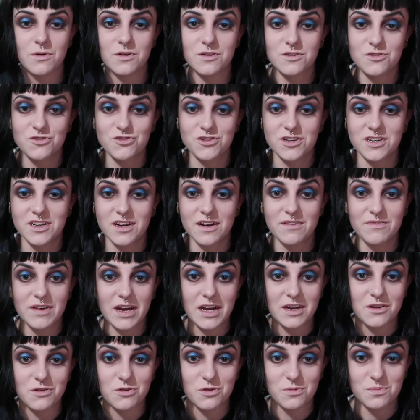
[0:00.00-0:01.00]
gonna try and have high
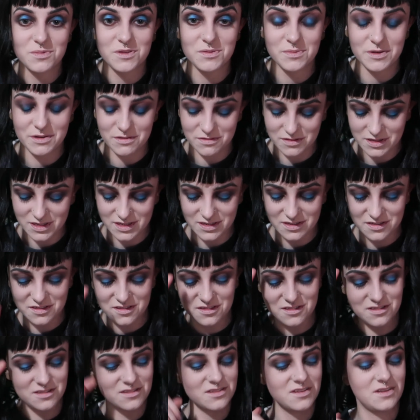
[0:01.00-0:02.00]
hopes about
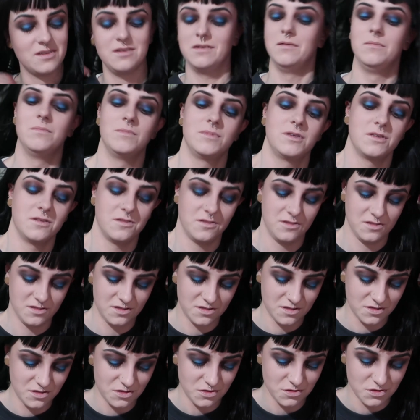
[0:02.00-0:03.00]
this because this
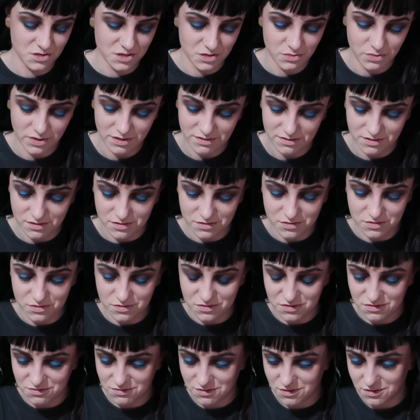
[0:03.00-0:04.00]
is usually where it all
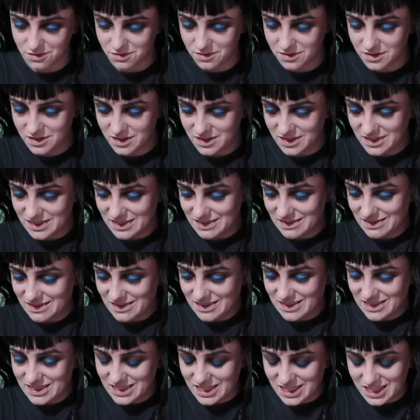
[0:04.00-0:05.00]
goes wrong.
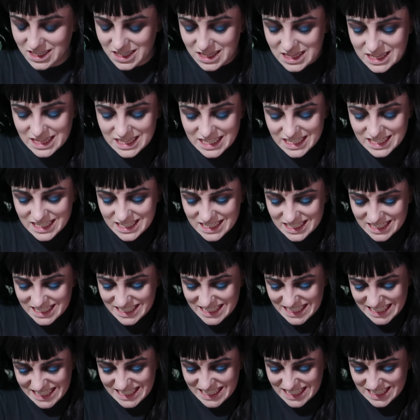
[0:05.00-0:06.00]
I think
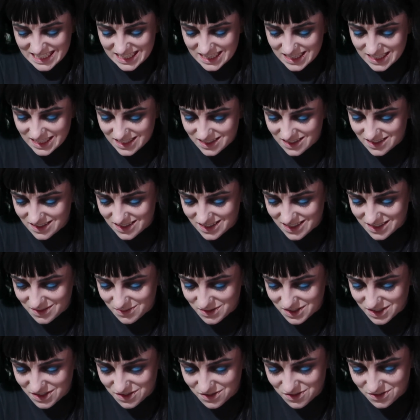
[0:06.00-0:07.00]
last time I
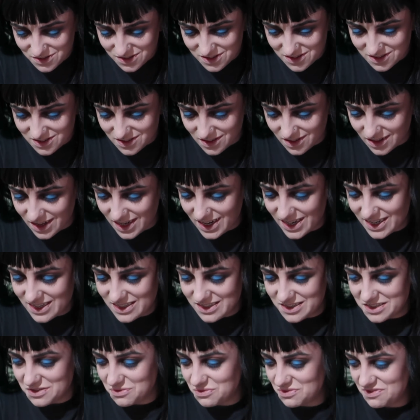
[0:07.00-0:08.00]
used this liner
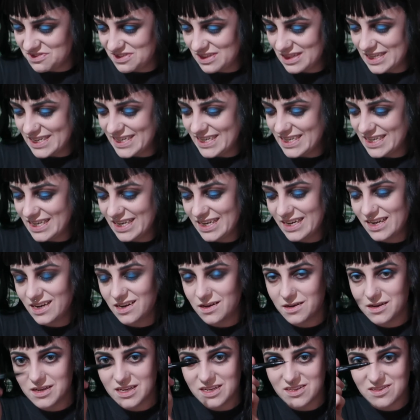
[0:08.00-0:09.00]
it was leaking.
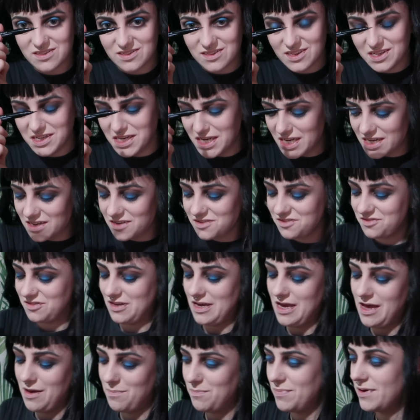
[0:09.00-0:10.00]
It's the NYX
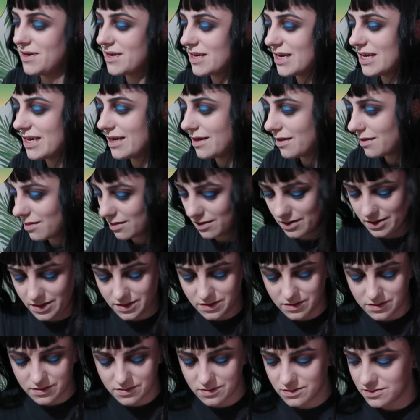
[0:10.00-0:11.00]
Epic Ink
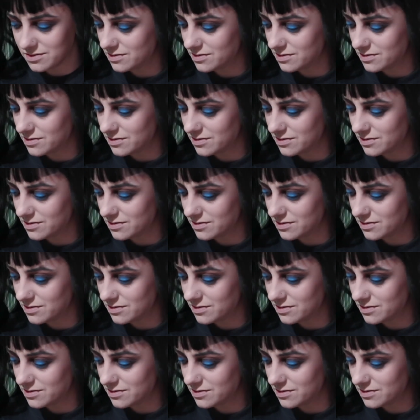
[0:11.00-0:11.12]
Liner.